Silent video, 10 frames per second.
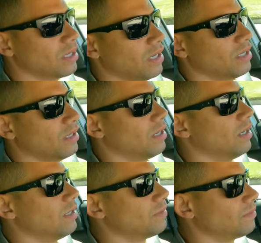and
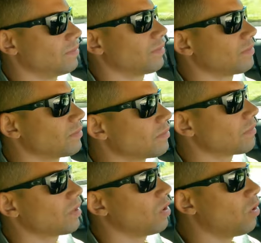
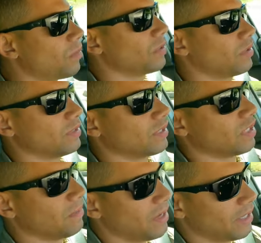hoping there
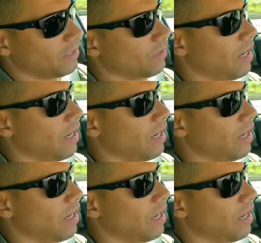isn't gonna be any